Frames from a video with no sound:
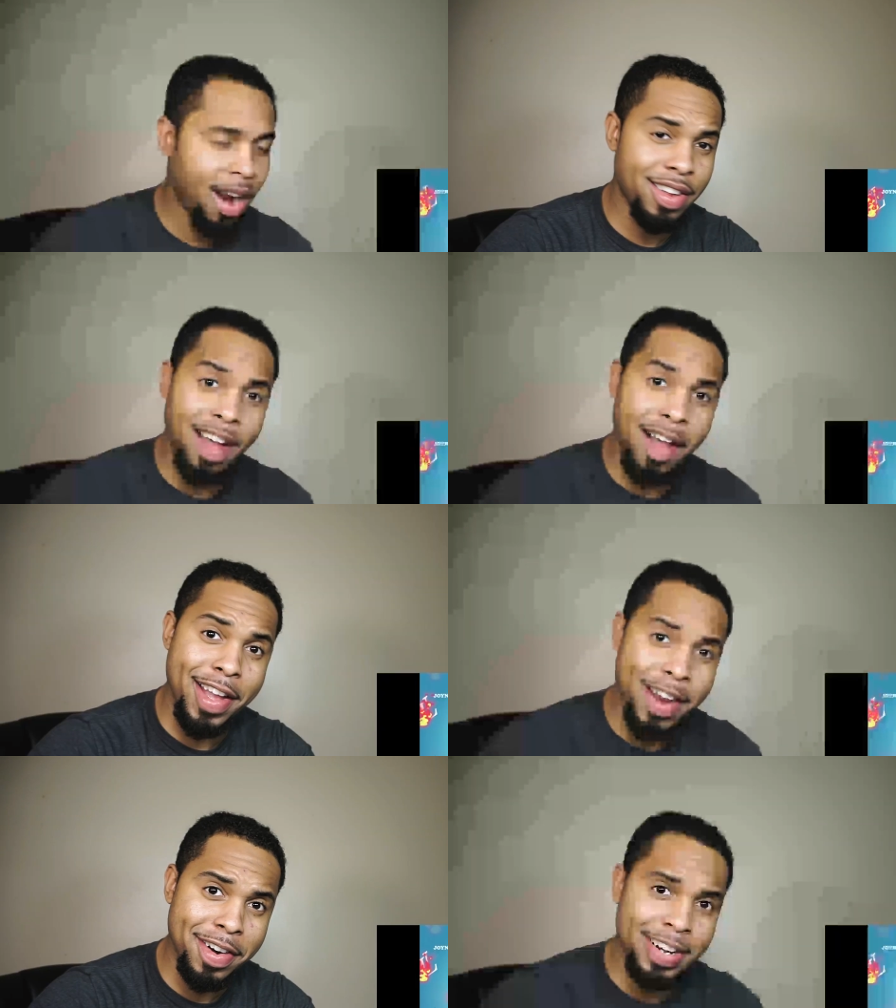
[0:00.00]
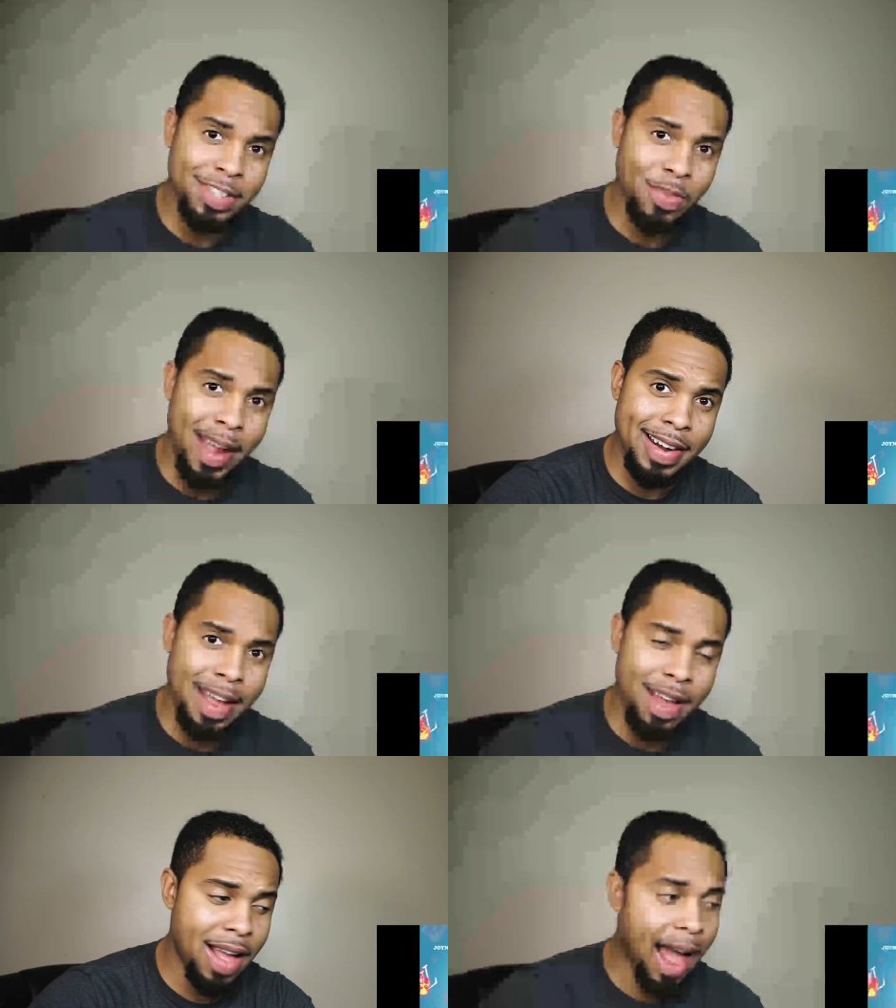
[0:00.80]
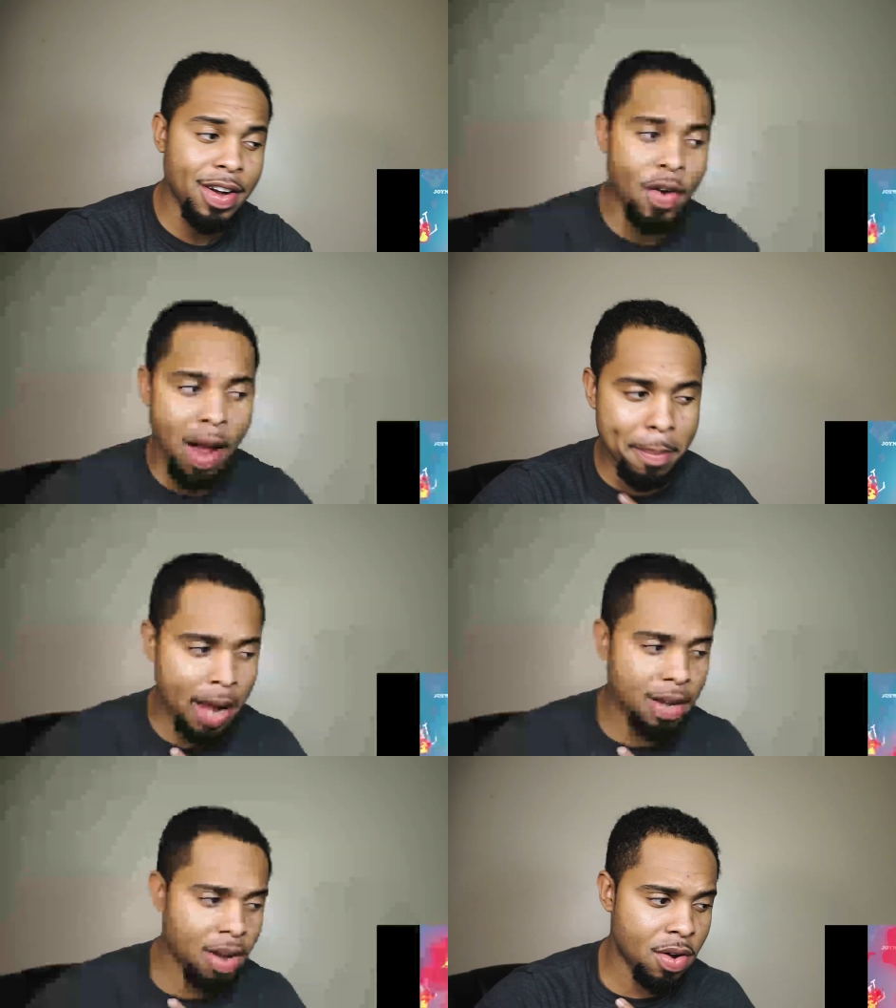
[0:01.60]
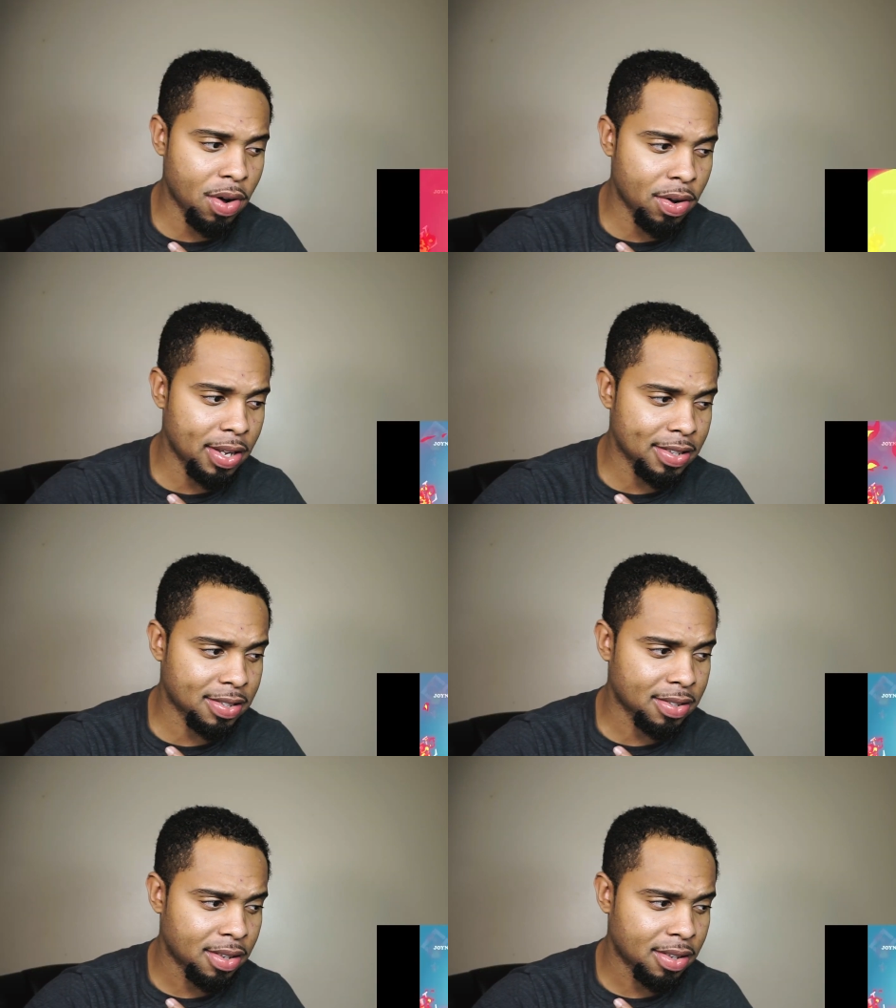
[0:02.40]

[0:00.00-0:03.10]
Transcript: Are y'all hearing this right now? I know I'm not alone on this.